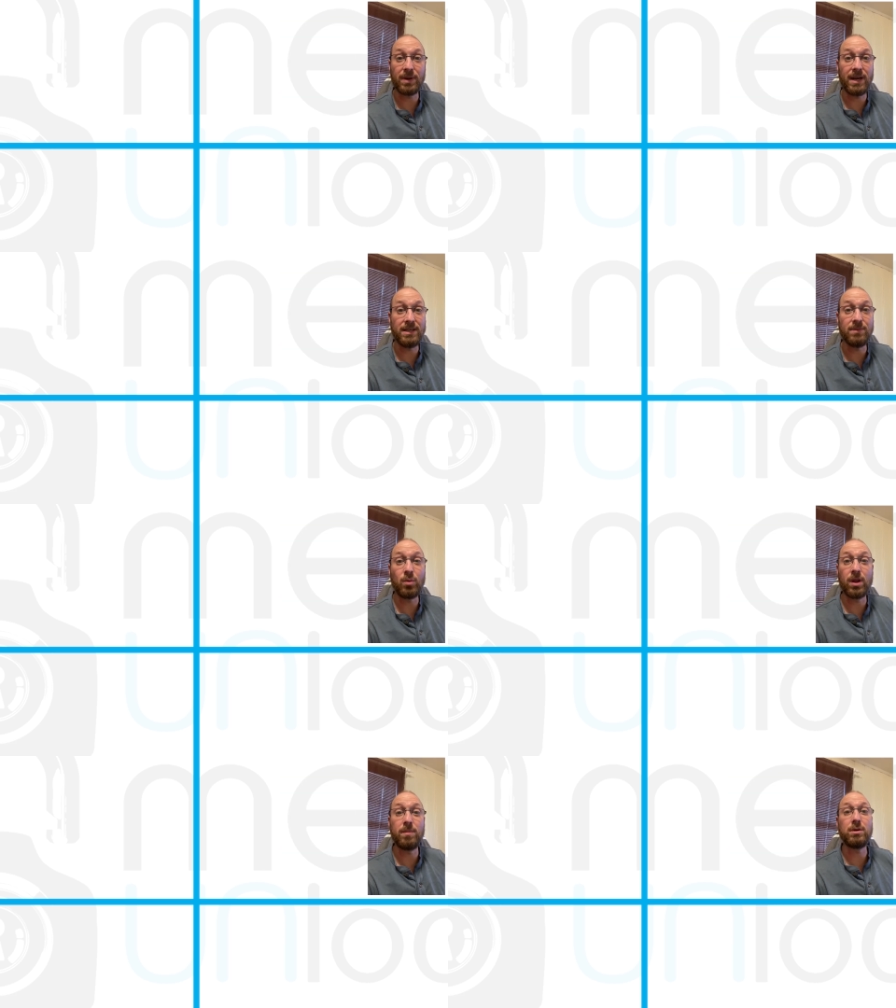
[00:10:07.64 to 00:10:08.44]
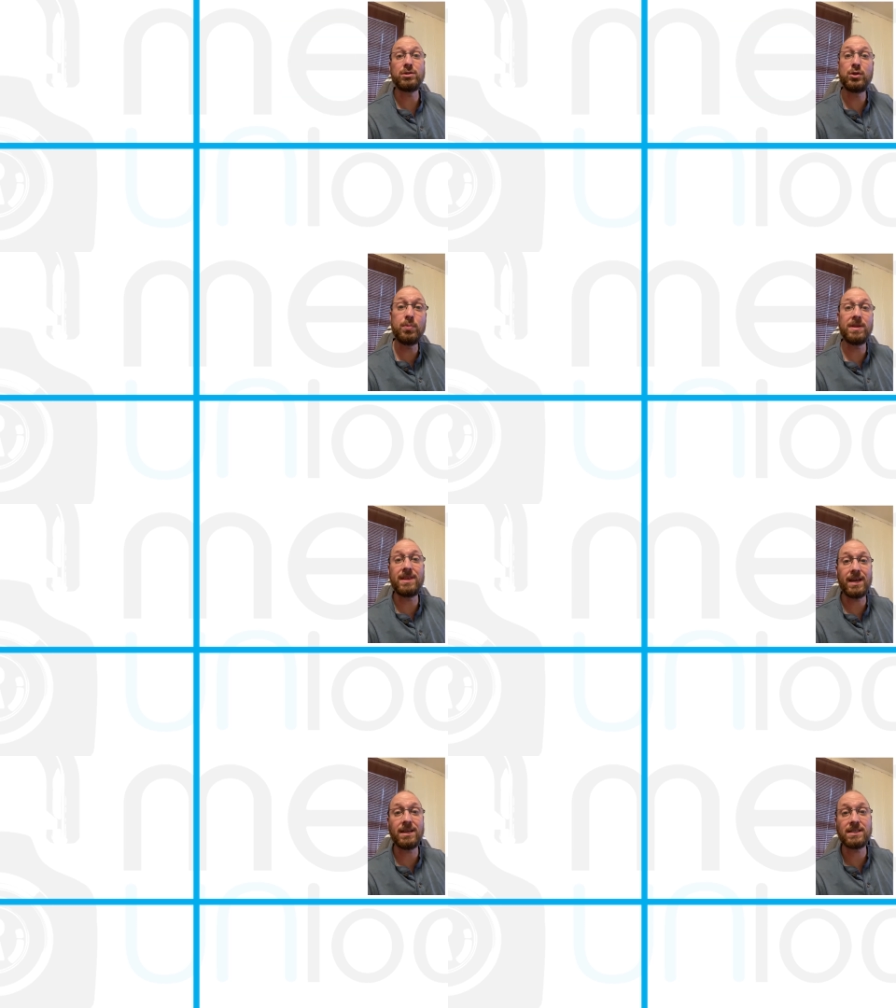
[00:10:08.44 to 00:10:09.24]
but I did one of the most stupid
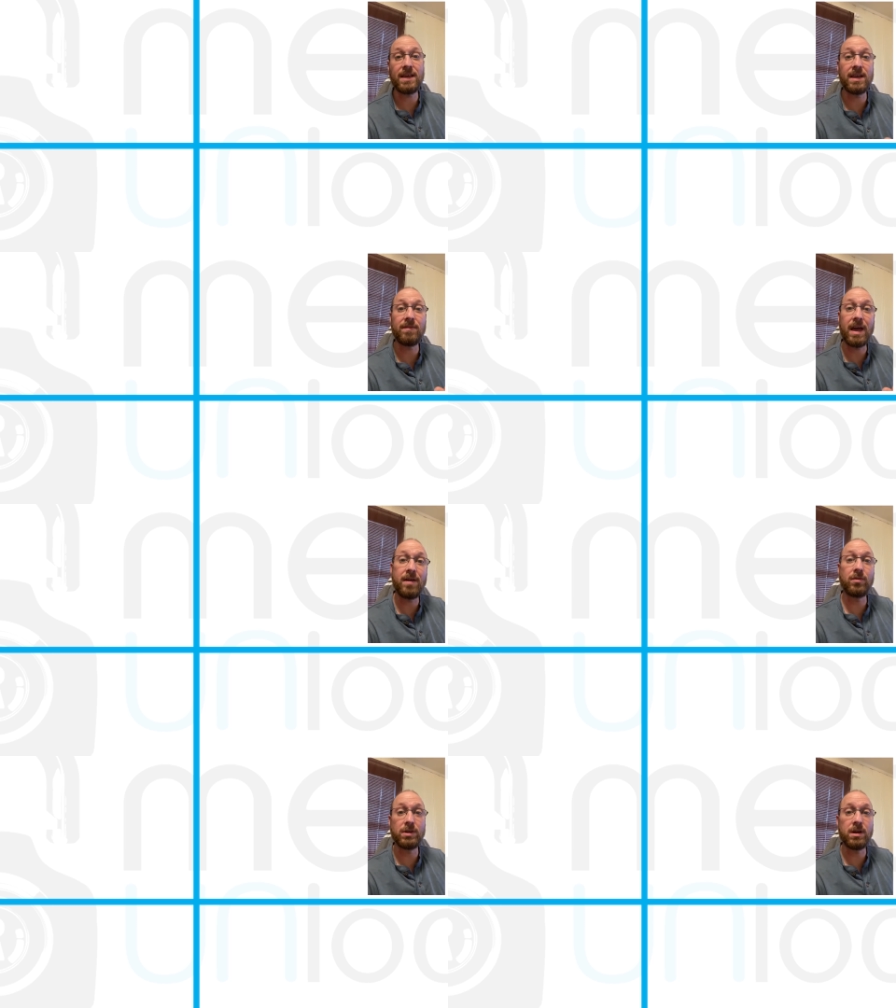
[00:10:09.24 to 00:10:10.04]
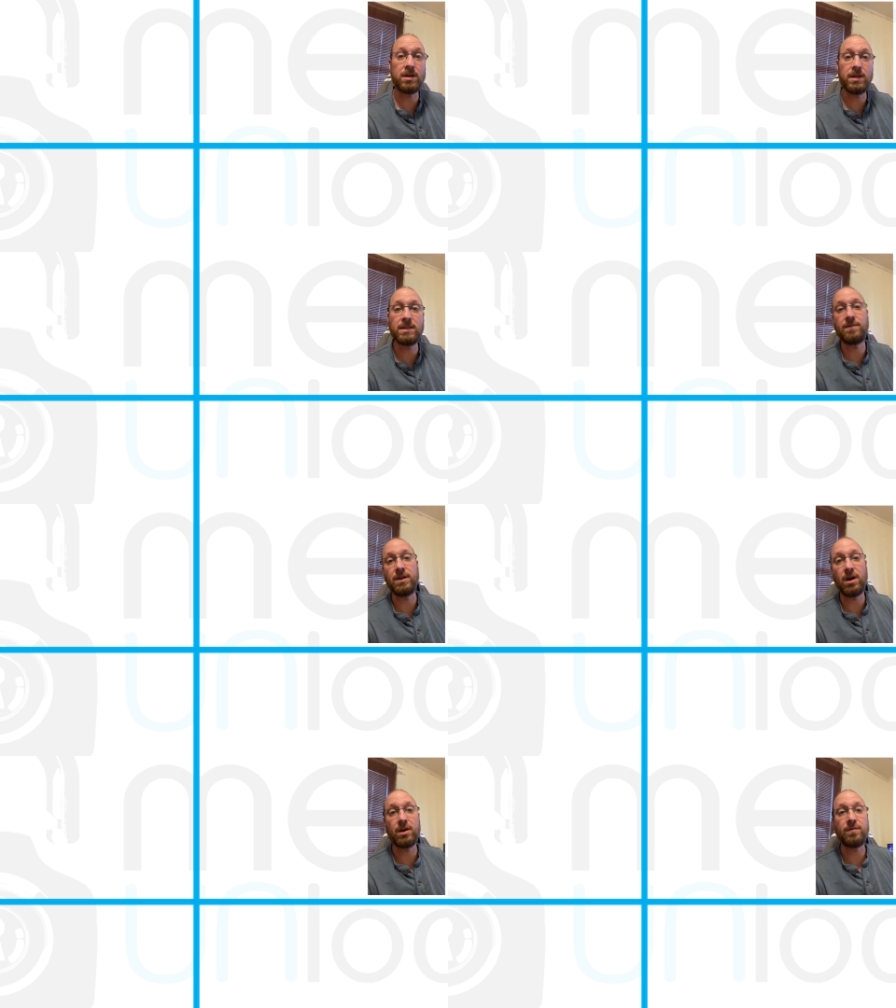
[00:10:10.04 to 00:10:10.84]
things I think I've ever done as a
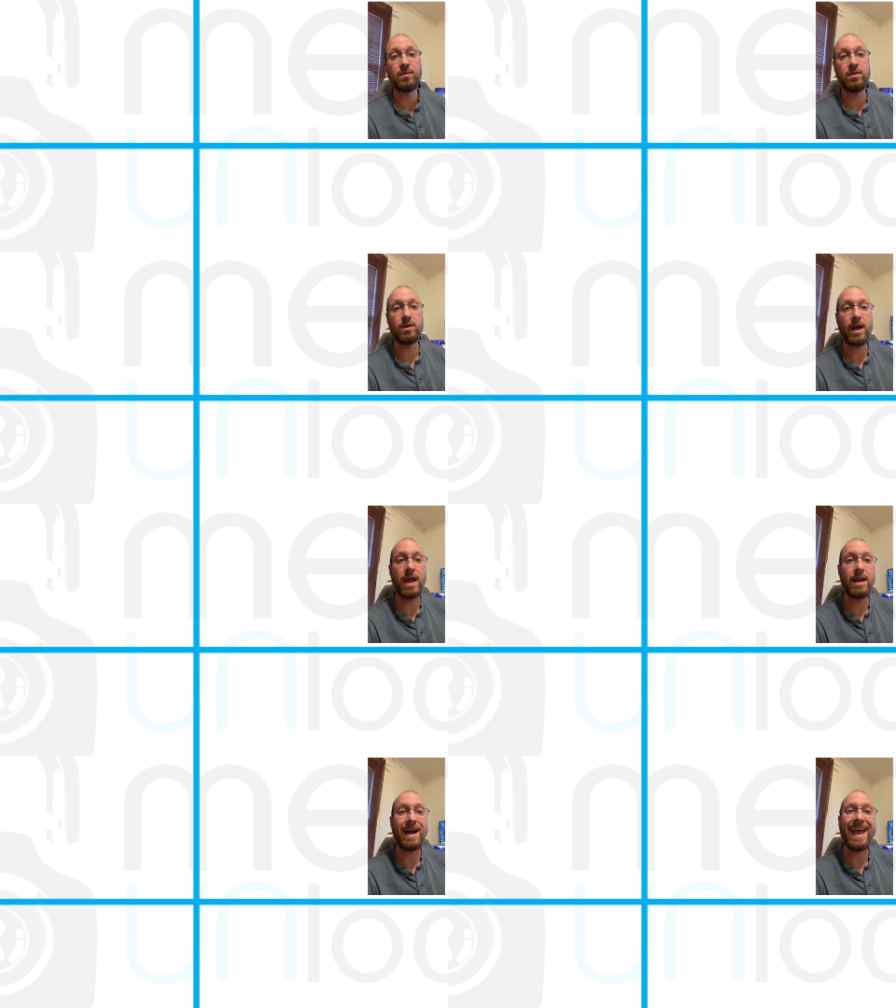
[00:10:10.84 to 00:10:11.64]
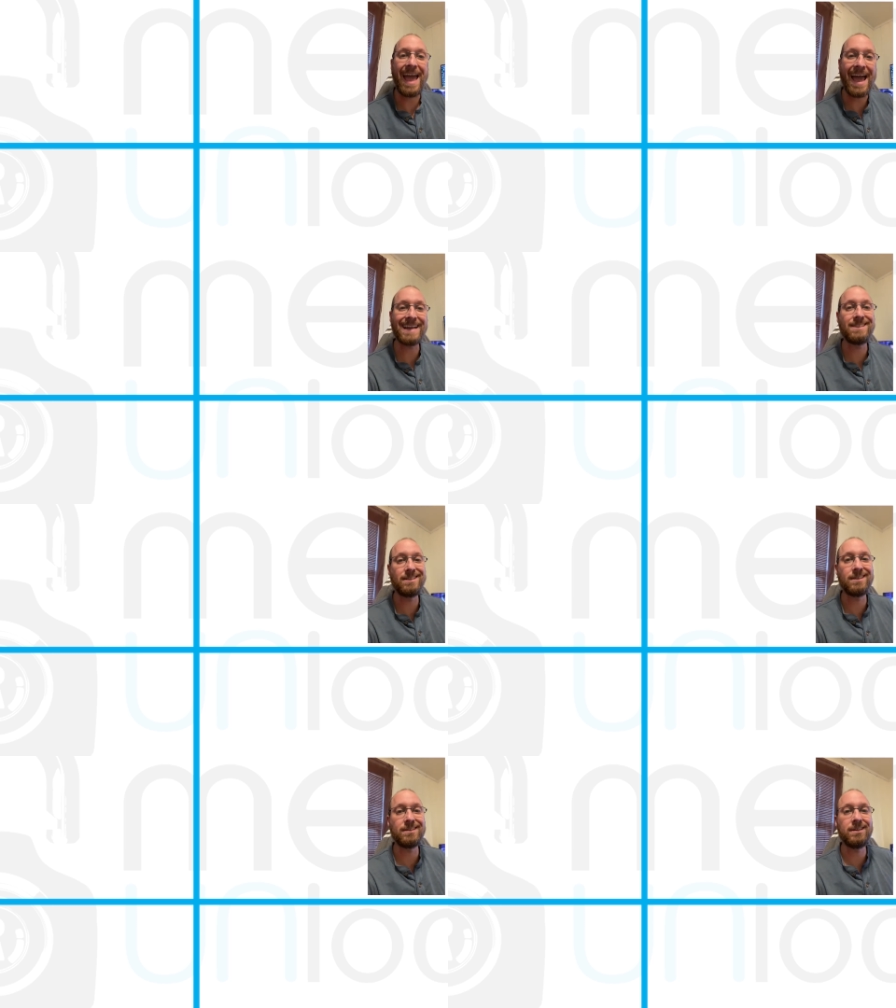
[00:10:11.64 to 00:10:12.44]
videographer, and I
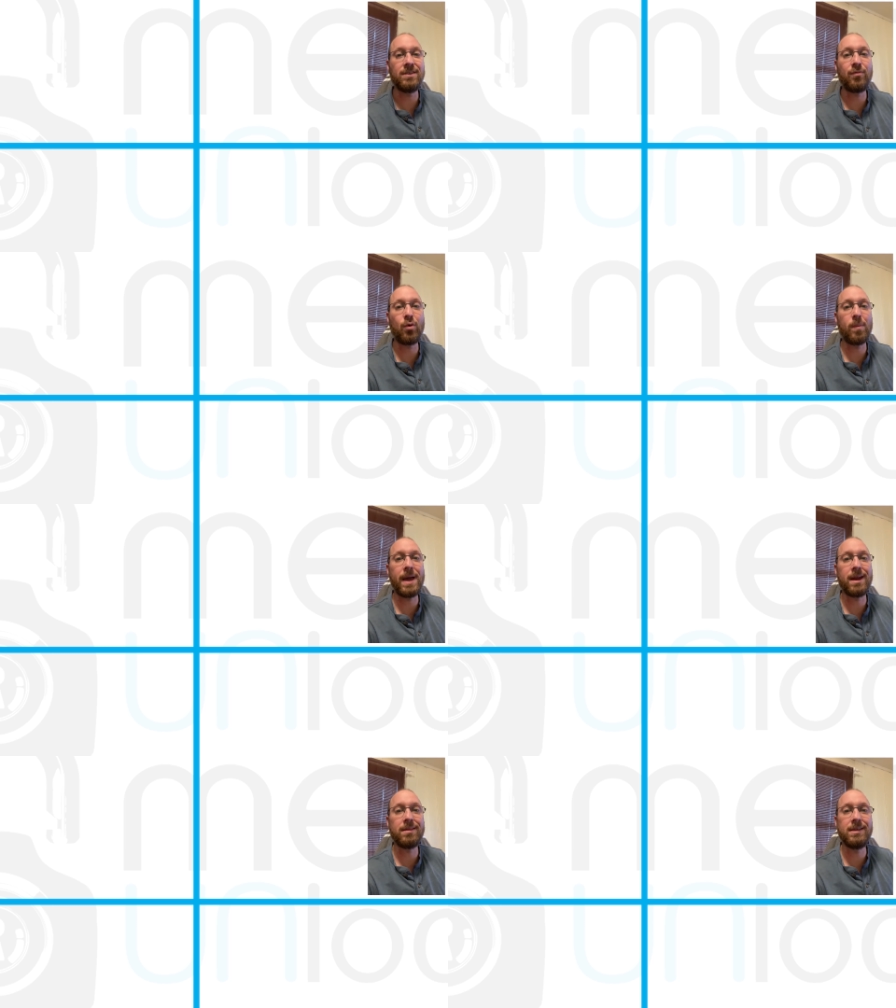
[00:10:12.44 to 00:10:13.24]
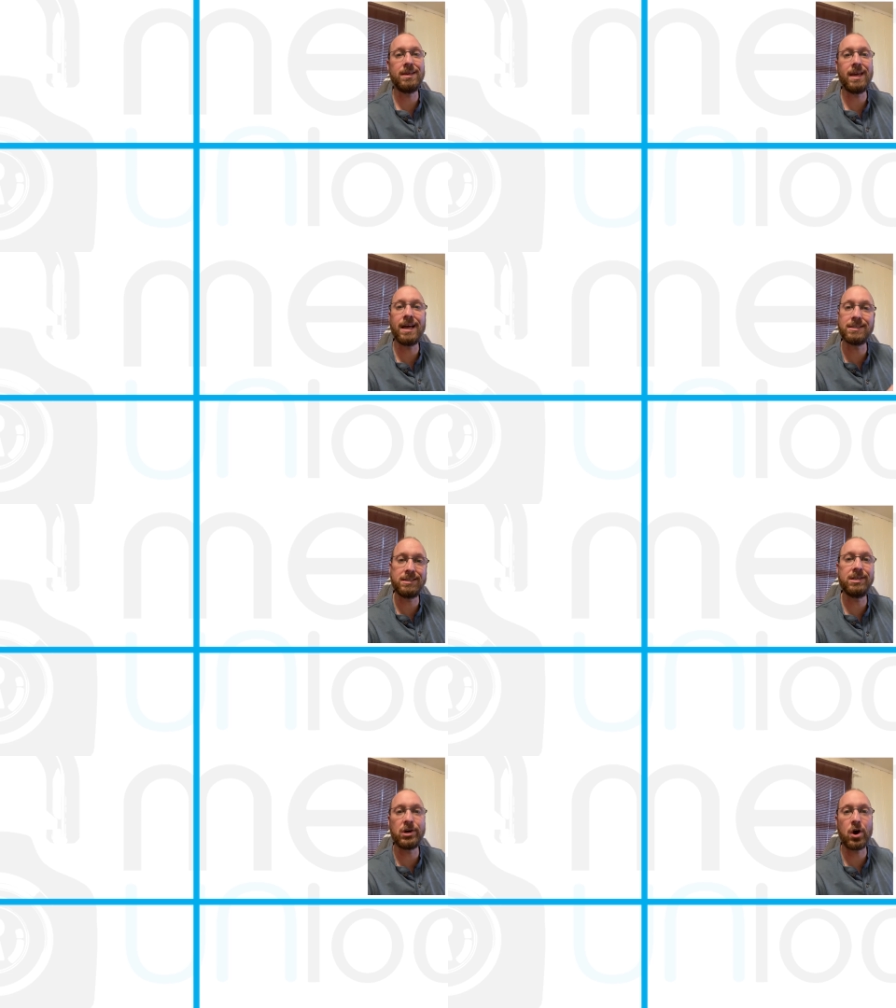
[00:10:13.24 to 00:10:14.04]
accidentally formatted the
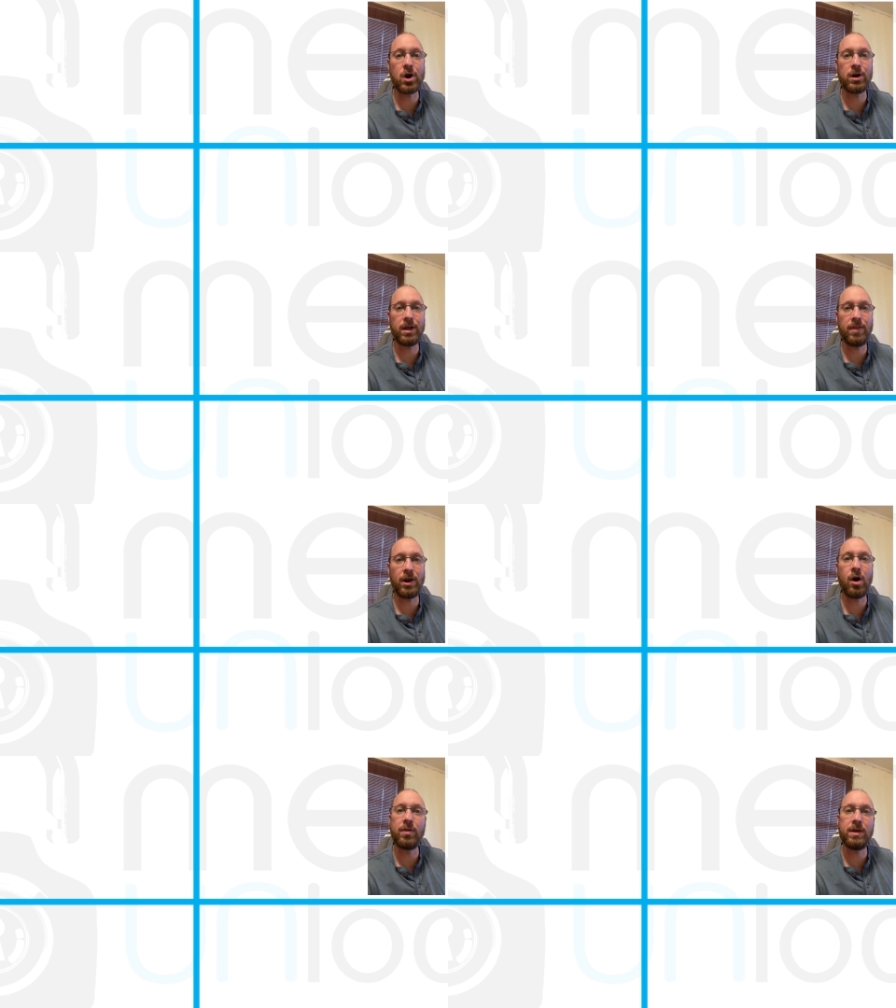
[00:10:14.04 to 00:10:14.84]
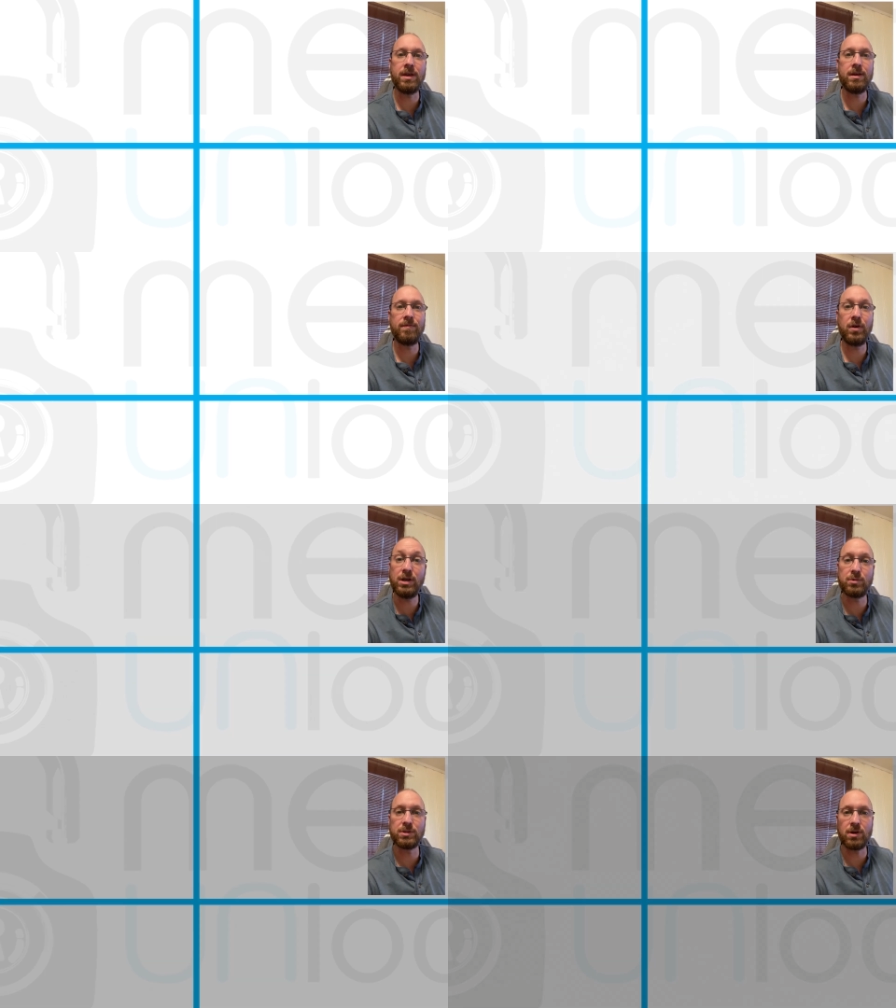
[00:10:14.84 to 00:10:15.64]
SD card that all the
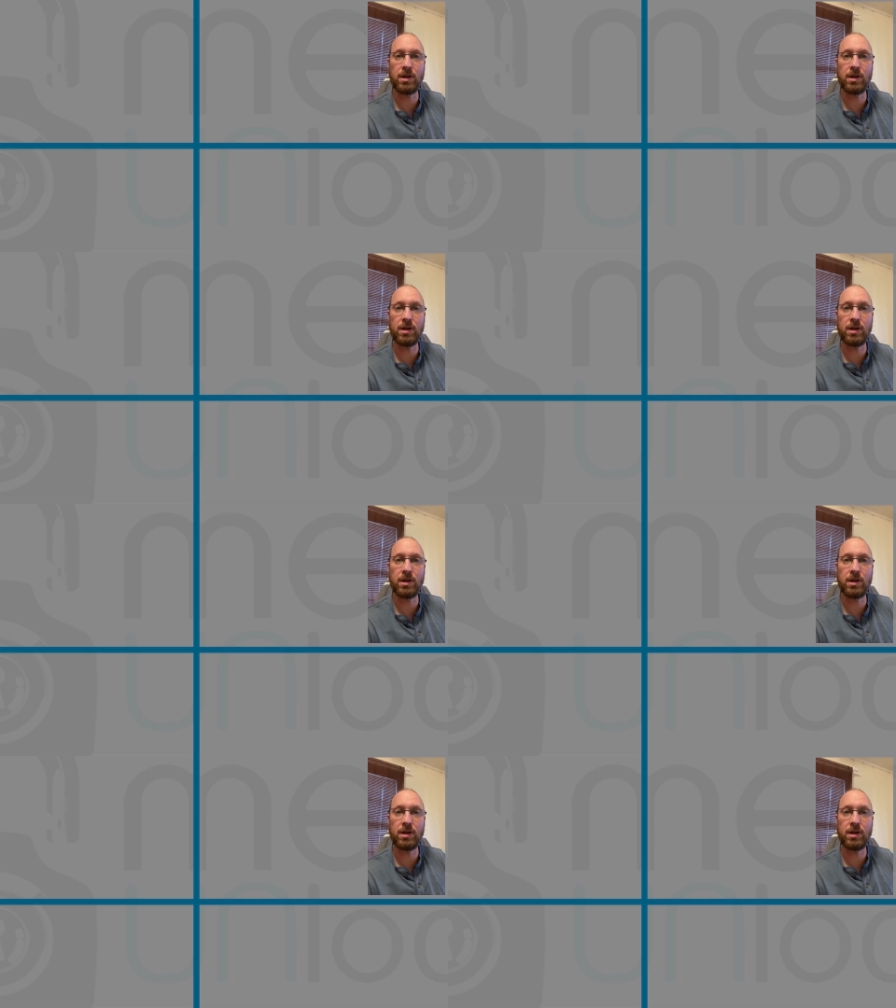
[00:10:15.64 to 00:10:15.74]
footage was